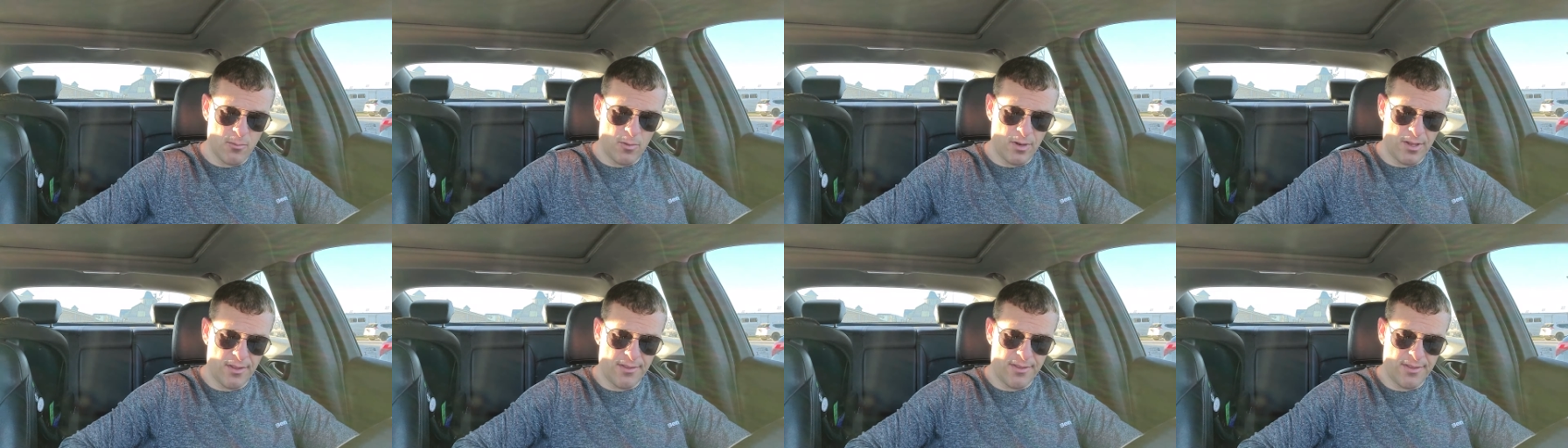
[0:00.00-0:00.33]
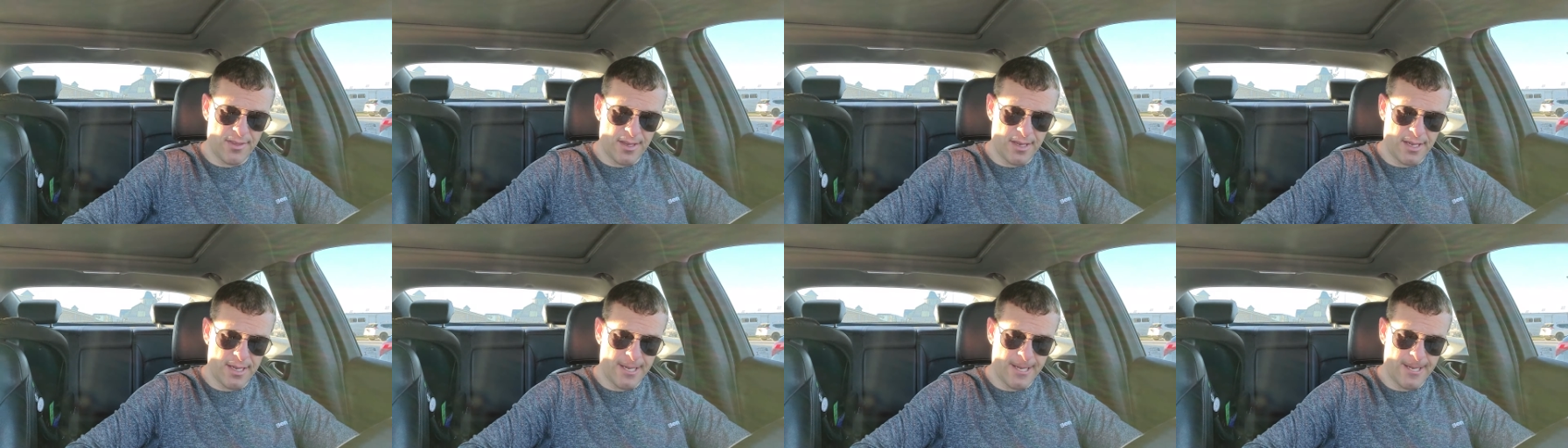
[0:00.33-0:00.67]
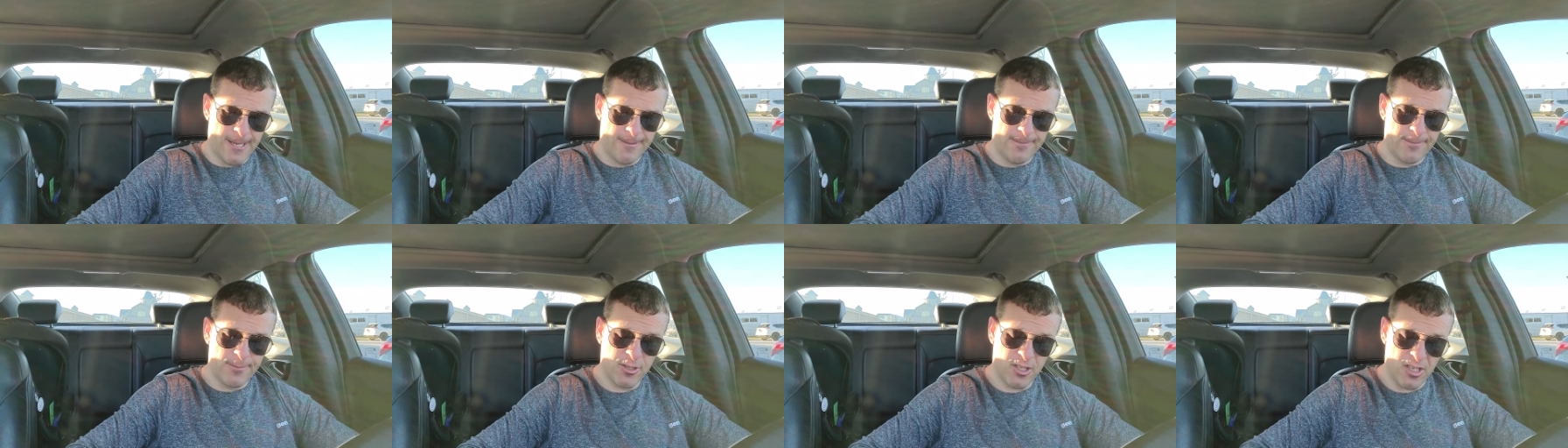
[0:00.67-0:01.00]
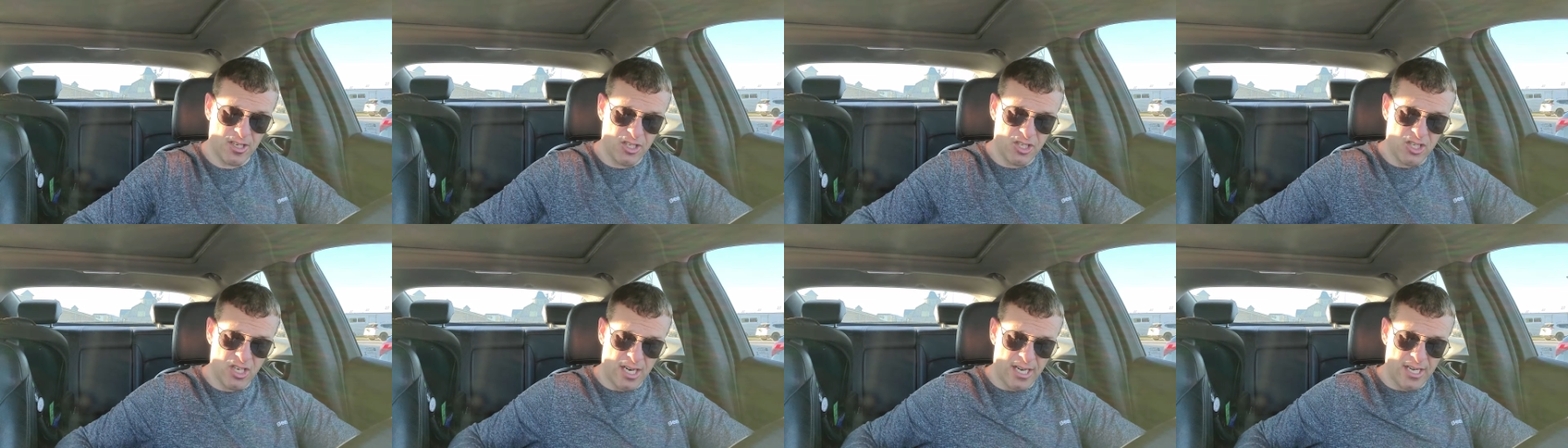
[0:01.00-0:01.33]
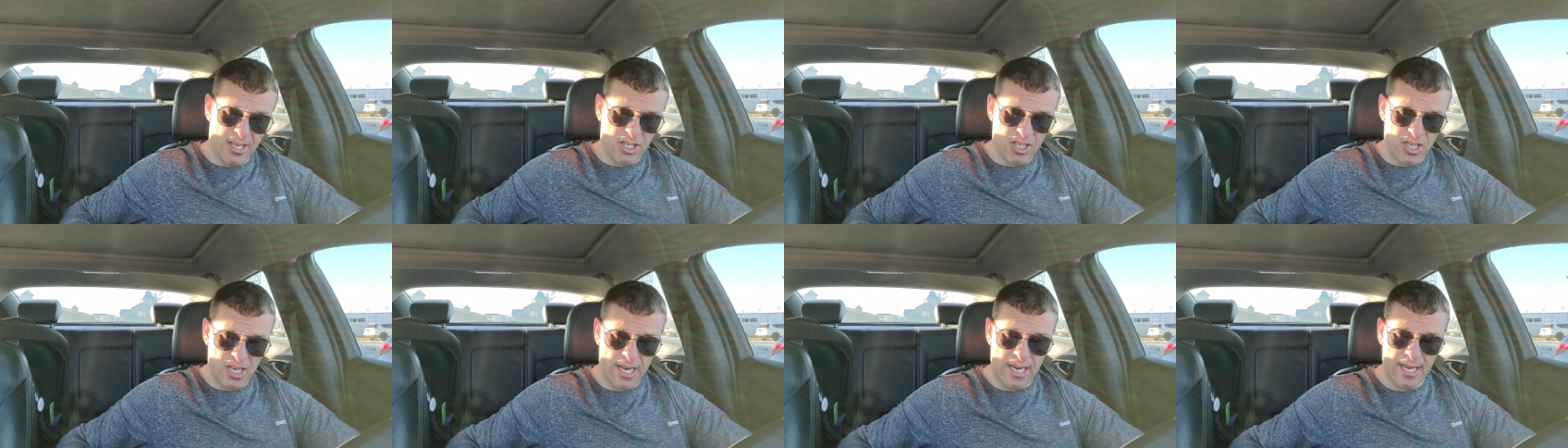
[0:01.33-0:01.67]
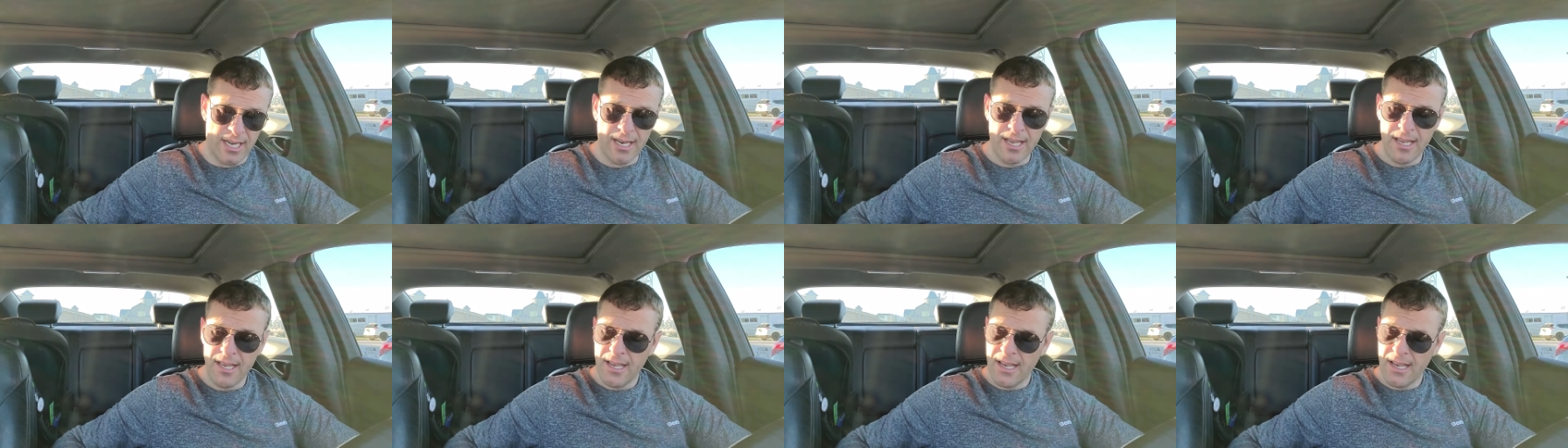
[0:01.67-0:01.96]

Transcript: with uh, Sunshine and Shade.